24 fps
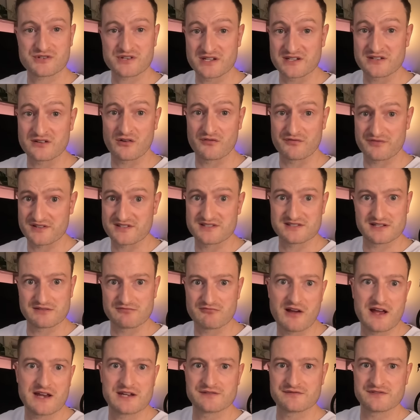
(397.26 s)
He'd obviously
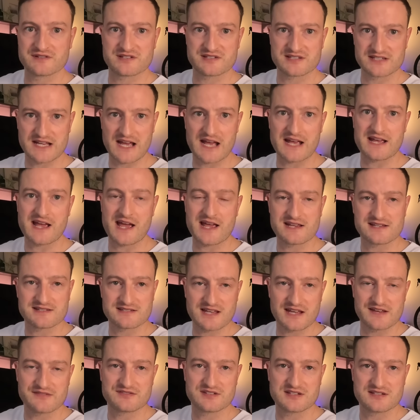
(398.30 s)
read the CAA
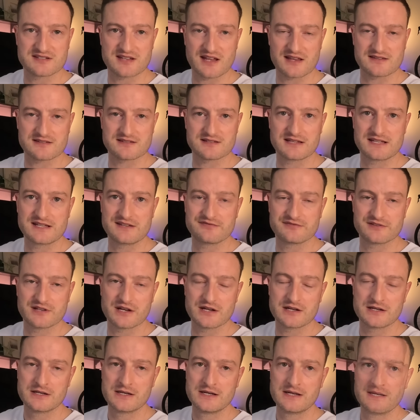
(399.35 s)
safety sense
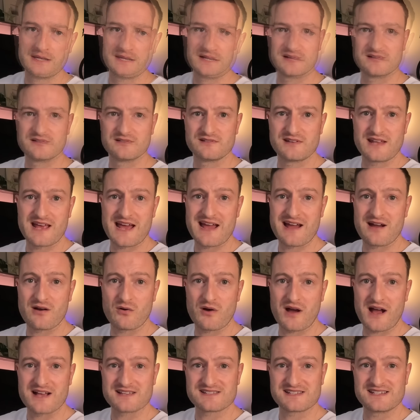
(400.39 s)
leaflet.
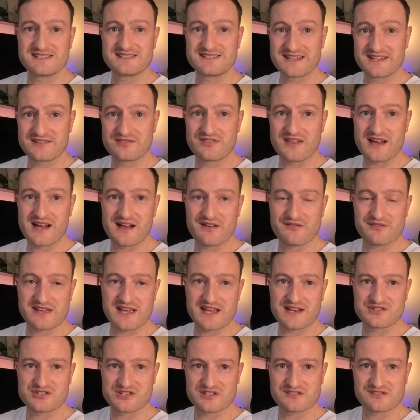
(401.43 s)
Now, as he did that, the
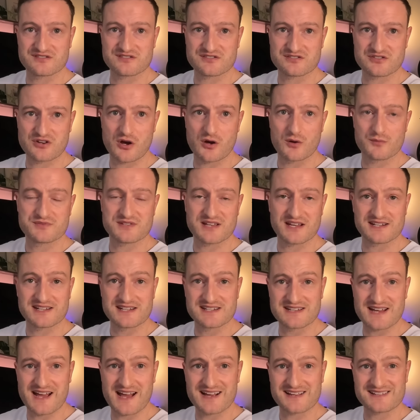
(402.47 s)
engine stopped and
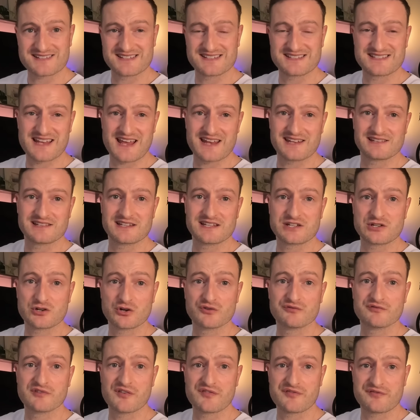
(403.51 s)
he'd accidentally
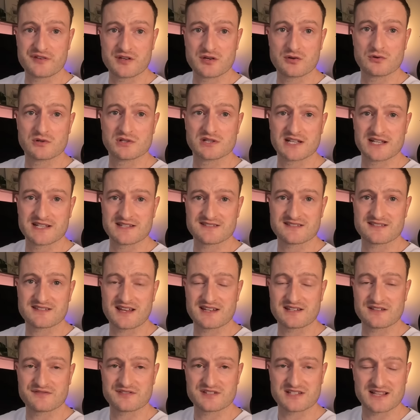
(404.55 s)
cut the fuel
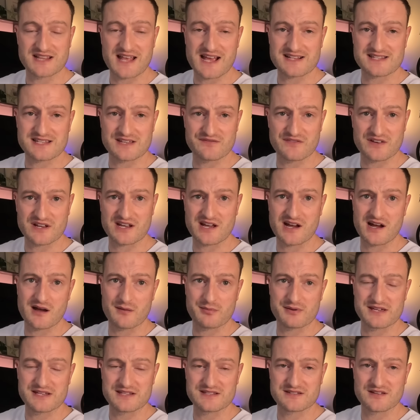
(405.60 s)
instead of selecting the
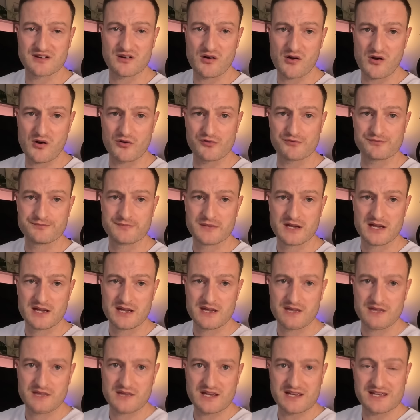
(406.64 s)
carb heater on.
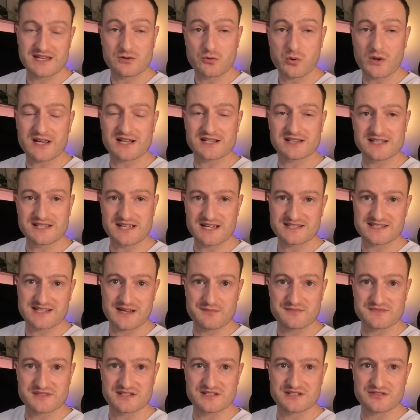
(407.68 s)
He quickly
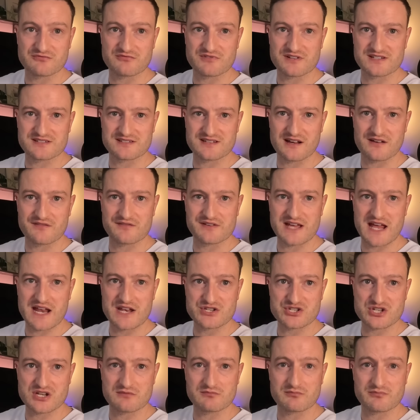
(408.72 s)
attempted to restart the
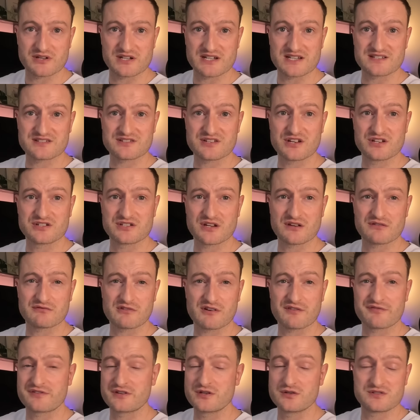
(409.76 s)
engine, but it turned over
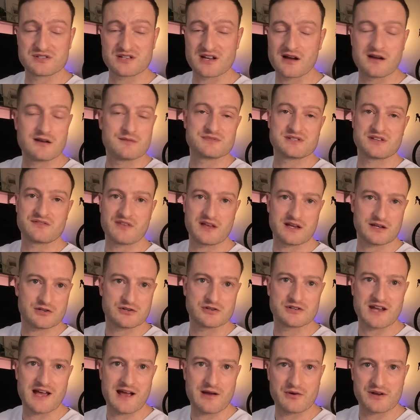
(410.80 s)
a few times and then
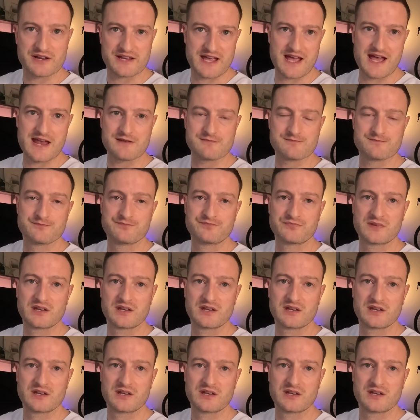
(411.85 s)
cut out again.